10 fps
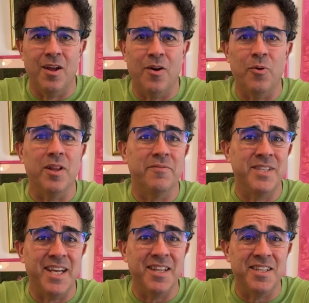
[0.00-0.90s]
Well, I've
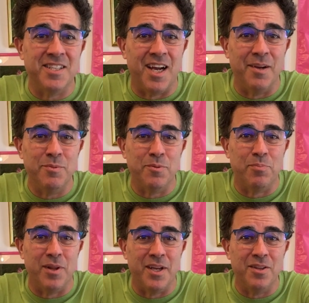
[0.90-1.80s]
taken the time to
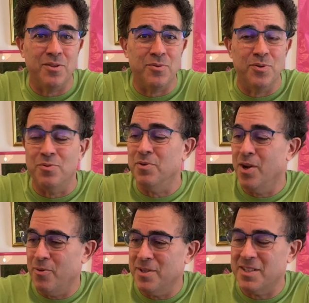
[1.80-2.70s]
play through
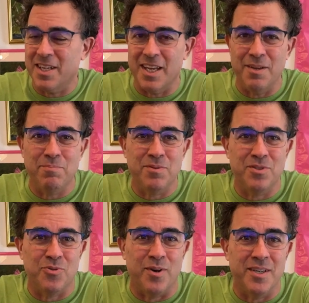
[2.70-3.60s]
No Escape
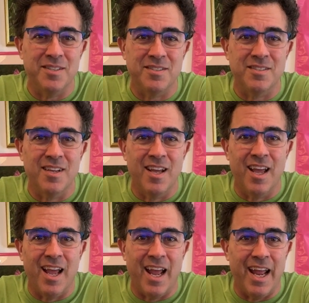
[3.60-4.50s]
twice,
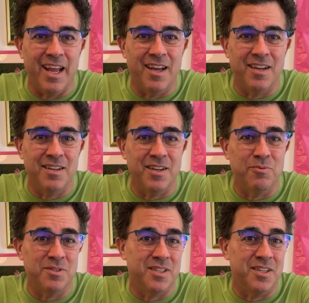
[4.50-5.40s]
and it
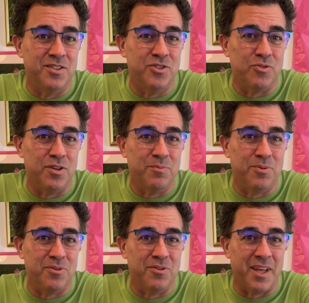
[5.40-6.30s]
was an
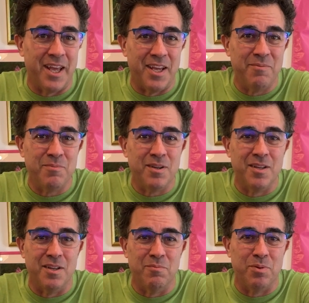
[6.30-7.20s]
enjoyable game.
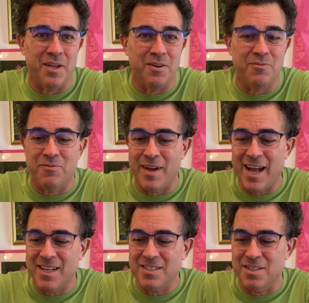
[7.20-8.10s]
It played
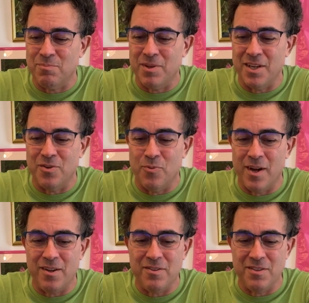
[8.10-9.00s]
fast, it played
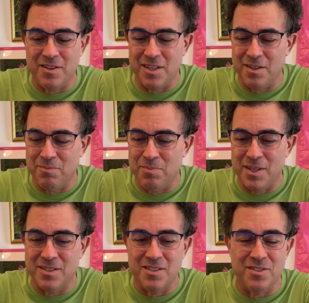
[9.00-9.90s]
well, the
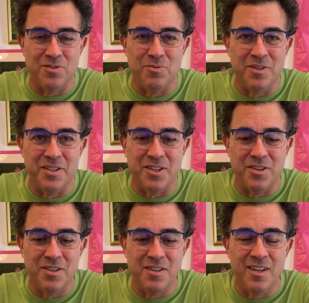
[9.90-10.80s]
pieces are really
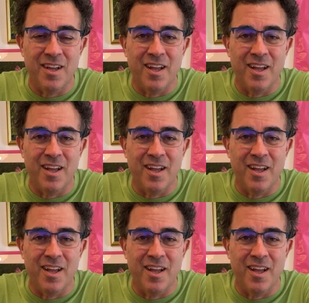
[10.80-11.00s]
good.